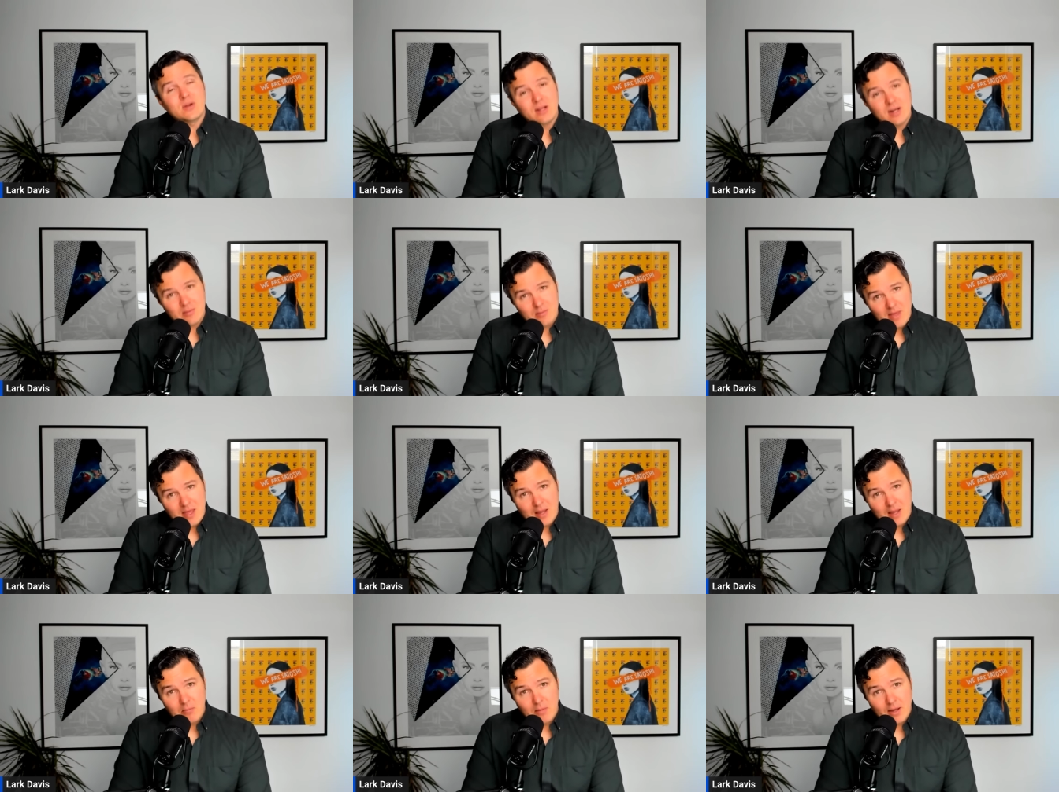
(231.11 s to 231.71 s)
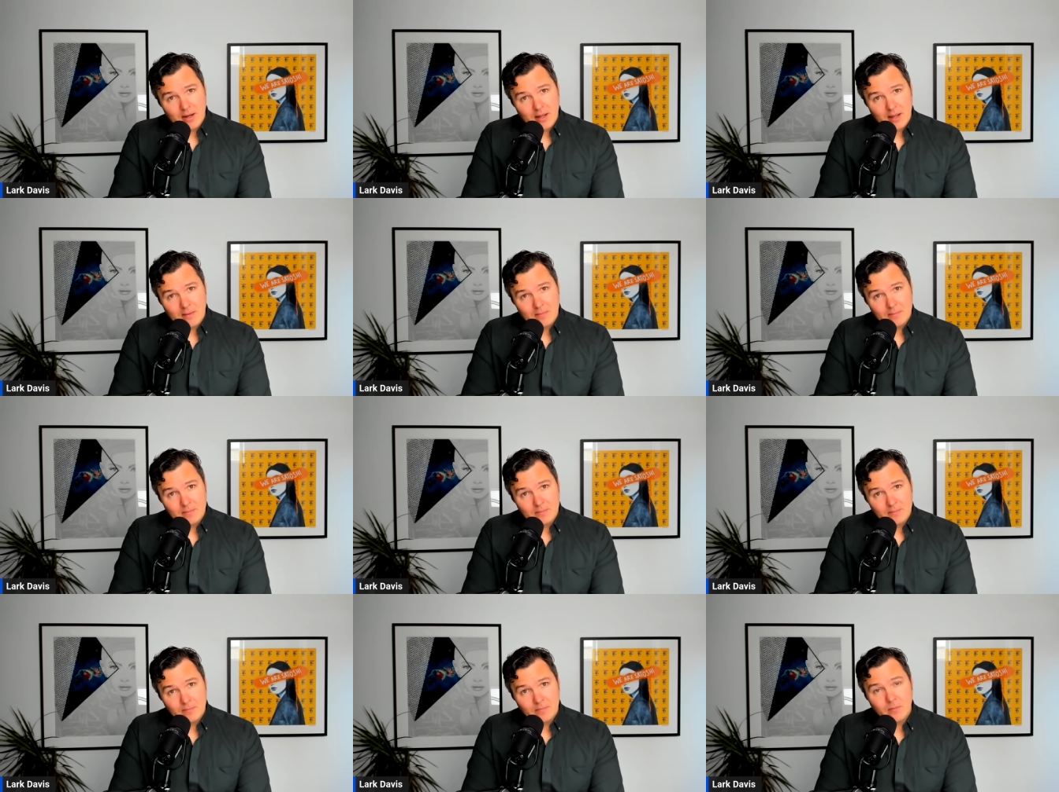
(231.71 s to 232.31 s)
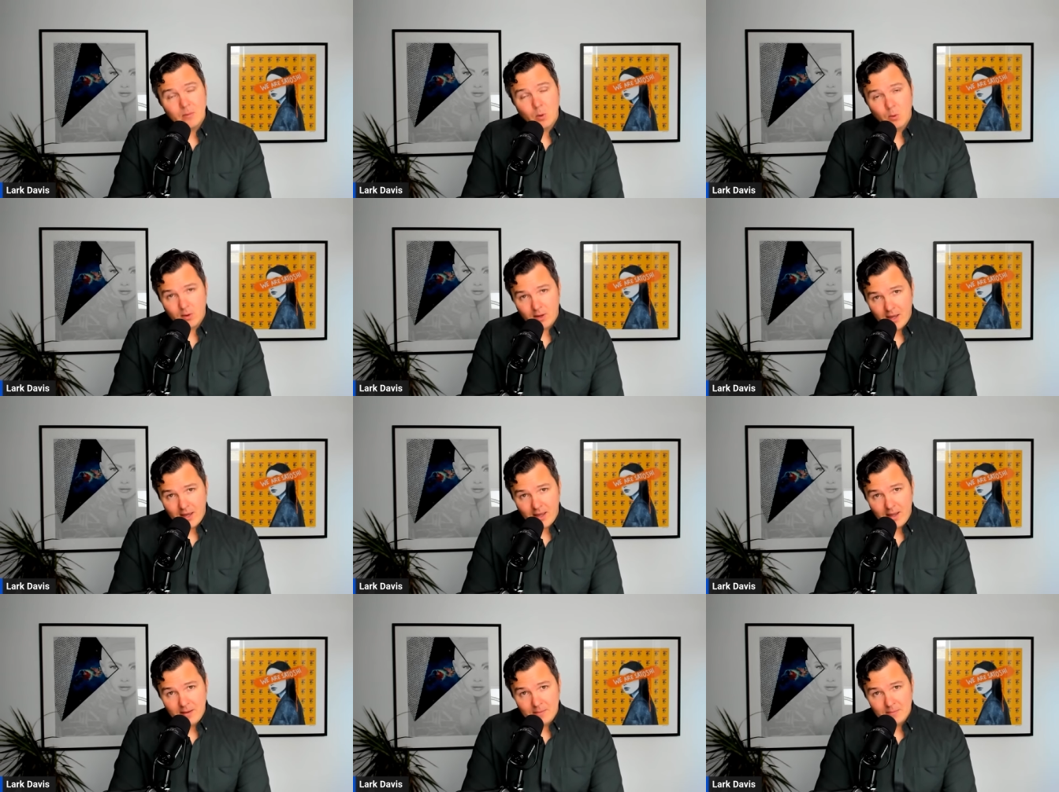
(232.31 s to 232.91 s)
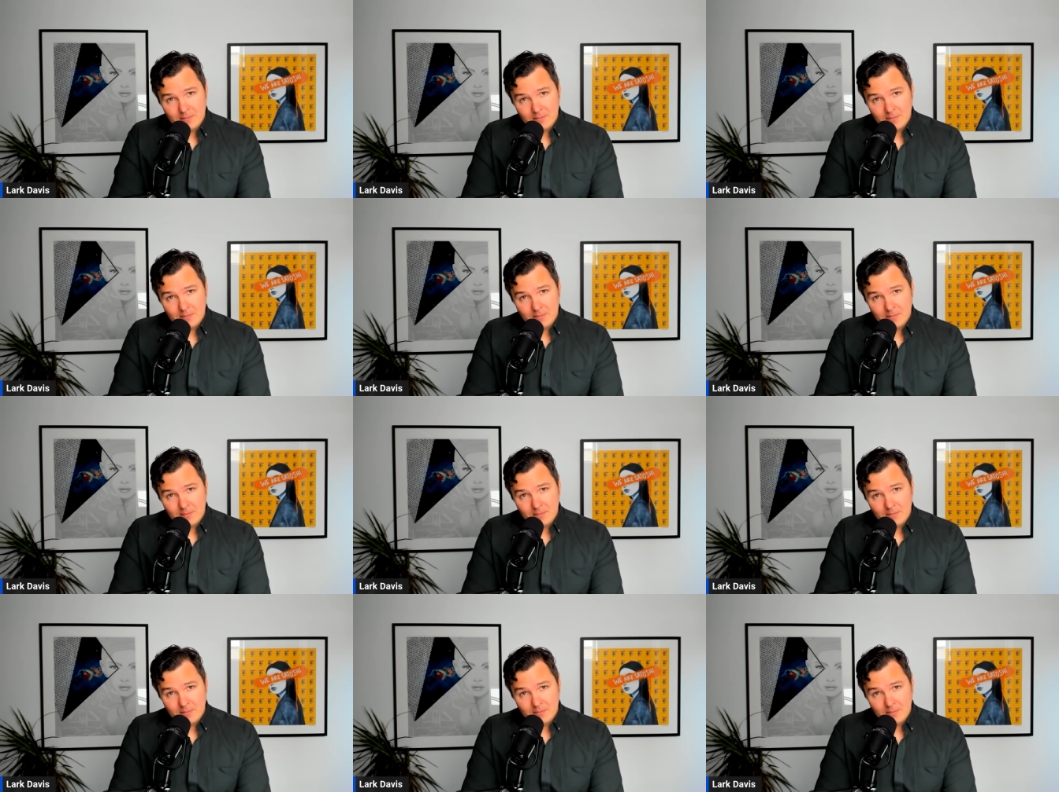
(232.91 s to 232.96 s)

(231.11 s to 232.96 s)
going to make money. Okay?